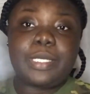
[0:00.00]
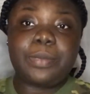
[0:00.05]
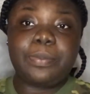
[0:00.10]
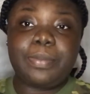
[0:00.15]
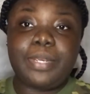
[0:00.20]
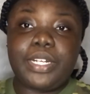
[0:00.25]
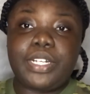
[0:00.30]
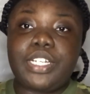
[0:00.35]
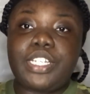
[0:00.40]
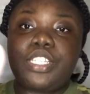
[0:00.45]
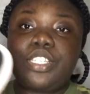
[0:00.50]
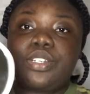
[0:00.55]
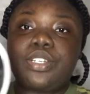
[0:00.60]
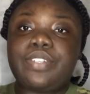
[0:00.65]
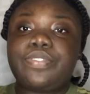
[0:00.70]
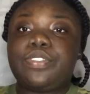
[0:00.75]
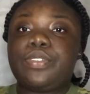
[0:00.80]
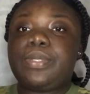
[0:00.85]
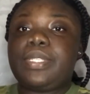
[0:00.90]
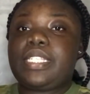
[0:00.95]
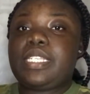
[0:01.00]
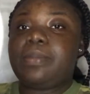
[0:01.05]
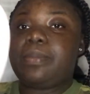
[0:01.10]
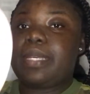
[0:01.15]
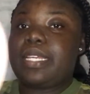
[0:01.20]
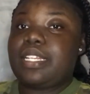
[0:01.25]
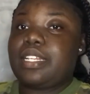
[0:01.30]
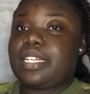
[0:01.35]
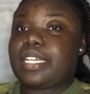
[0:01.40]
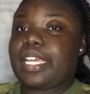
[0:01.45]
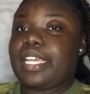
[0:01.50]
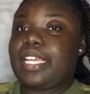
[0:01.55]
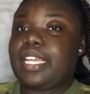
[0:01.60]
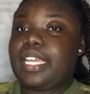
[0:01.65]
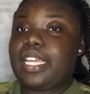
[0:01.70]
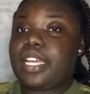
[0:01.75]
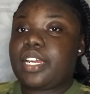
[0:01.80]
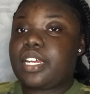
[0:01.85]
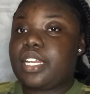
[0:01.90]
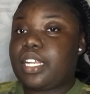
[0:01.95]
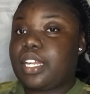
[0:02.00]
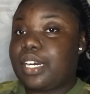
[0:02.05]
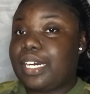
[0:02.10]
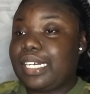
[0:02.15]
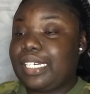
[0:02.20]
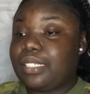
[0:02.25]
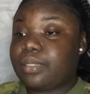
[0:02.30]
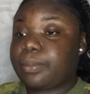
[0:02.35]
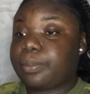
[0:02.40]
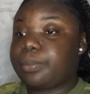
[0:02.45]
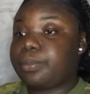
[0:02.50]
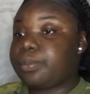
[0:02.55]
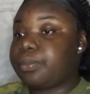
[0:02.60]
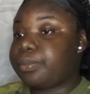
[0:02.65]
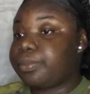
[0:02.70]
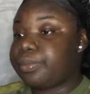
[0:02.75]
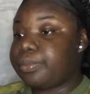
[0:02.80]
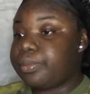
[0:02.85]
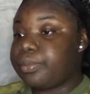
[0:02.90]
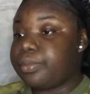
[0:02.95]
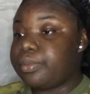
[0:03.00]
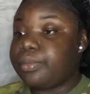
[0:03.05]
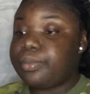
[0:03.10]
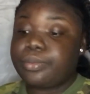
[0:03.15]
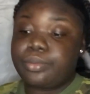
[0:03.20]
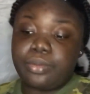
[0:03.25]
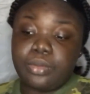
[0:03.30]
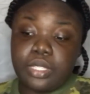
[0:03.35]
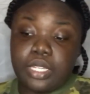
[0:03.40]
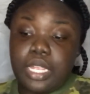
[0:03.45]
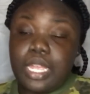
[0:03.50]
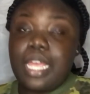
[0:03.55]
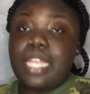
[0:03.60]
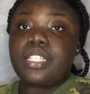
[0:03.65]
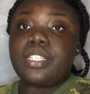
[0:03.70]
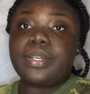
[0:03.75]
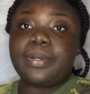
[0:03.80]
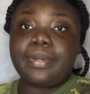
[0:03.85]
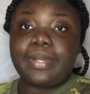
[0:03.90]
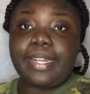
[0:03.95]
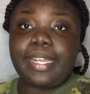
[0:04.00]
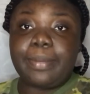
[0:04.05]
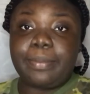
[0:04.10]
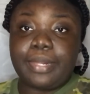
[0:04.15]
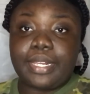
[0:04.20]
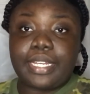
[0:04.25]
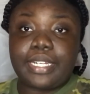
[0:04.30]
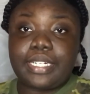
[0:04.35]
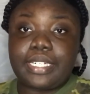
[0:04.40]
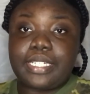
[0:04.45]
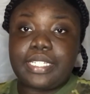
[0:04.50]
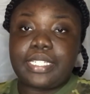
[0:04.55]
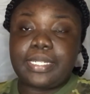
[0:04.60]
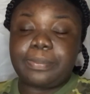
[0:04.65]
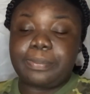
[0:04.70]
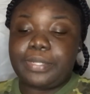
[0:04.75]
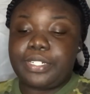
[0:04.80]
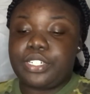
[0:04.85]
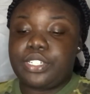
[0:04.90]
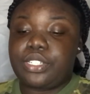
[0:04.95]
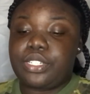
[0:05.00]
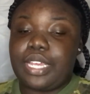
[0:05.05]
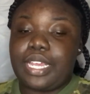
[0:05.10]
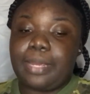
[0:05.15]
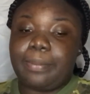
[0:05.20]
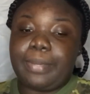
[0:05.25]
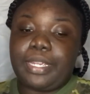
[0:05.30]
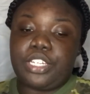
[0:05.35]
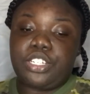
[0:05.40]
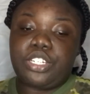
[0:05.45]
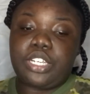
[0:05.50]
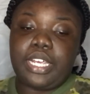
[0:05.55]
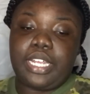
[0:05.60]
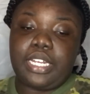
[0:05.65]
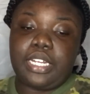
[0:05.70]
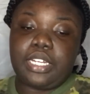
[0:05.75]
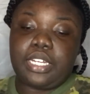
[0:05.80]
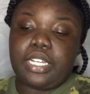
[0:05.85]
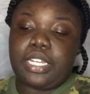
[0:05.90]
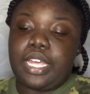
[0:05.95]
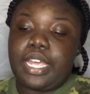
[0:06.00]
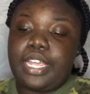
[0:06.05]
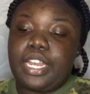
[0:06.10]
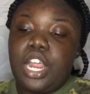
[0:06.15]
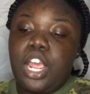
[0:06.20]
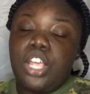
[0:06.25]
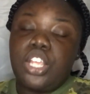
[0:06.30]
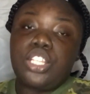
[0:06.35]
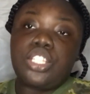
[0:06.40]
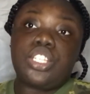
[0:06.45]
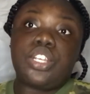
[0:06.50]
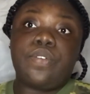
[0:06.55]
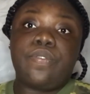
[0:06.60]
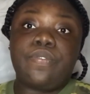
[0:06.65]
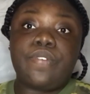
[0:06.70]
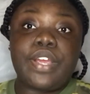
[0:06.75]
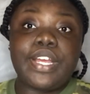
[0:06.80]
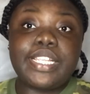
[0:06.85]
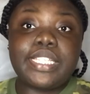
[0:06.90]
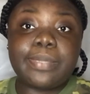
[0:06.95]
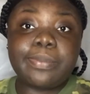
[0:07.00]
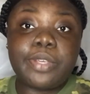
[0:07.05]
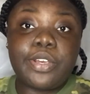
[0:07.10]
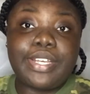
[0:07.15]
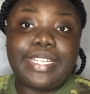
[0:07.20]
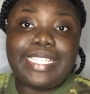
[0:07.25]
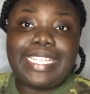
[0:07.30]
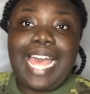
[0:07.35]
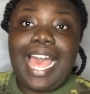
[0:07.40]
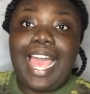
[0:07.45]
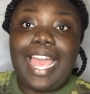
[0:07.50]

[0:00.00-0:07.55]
mirror, so if you see me looking here a lot, don't worry, I'm looking into the mirror so I can make sure I look good. So first I'm going to